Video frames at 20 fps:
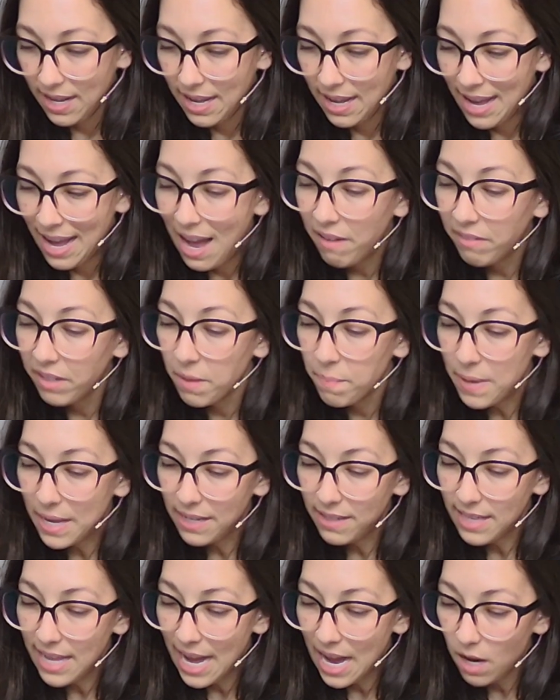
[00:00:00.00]
Having been
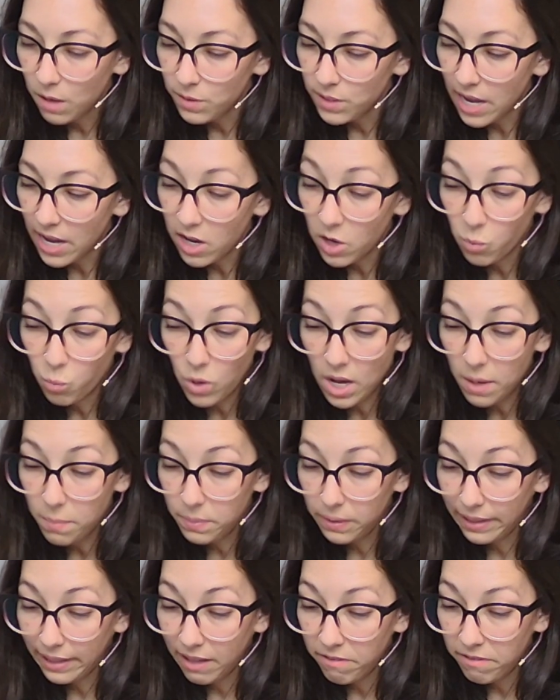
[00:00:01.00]
in the house, I could well
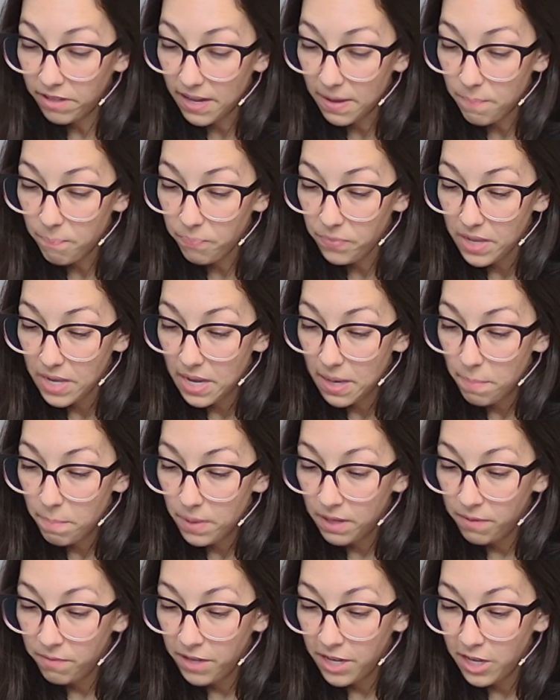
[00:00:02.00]
believe him, but
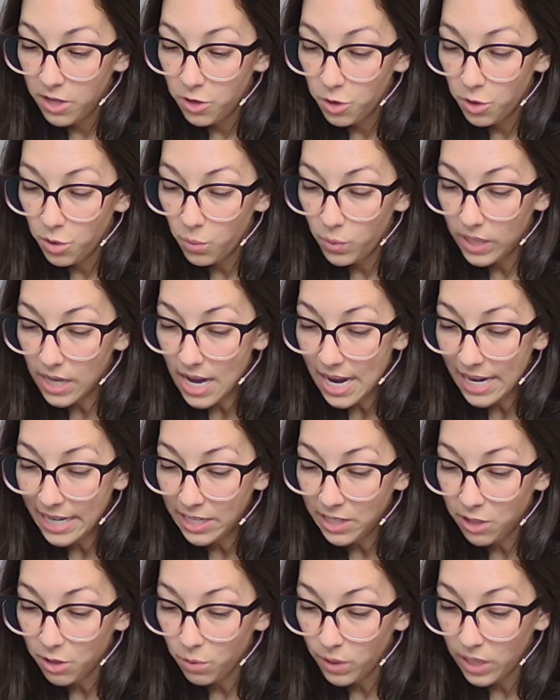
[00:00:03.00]
if he knew what I
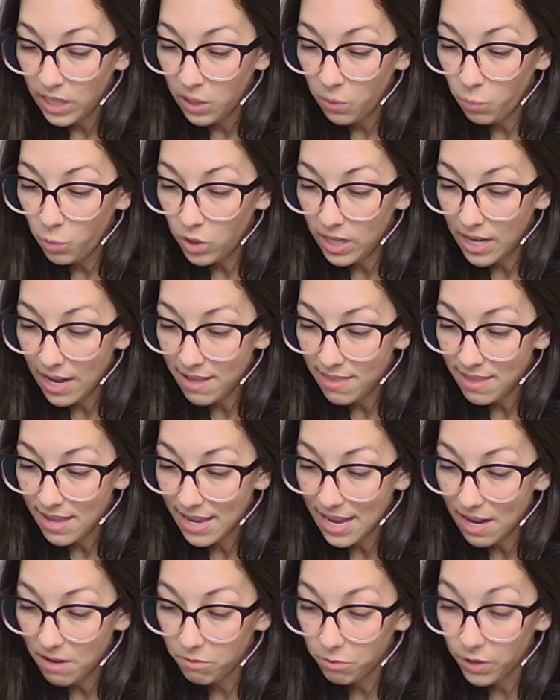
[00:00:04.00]
knew, he would, I think,
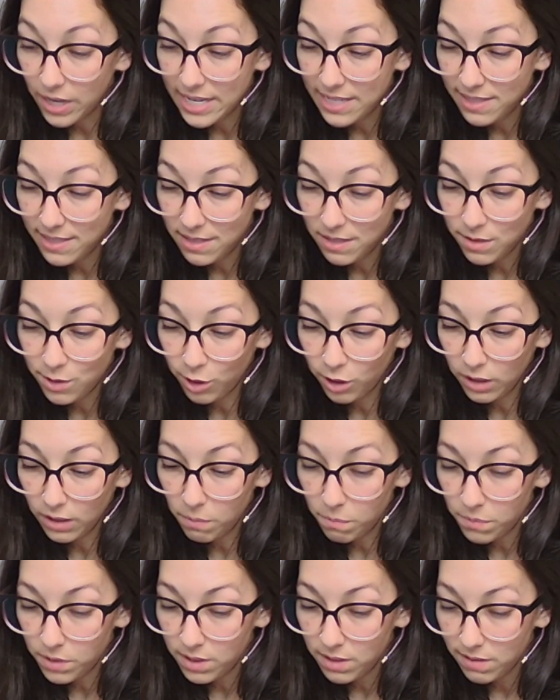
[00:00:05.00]
have raised his
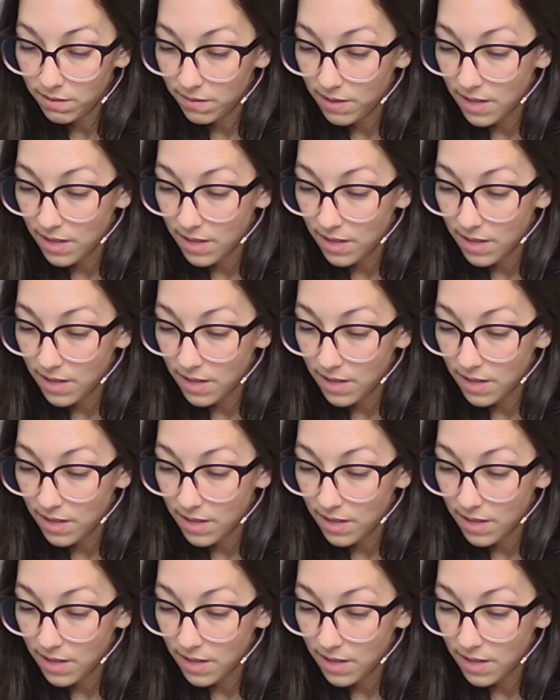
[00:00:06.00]
terms.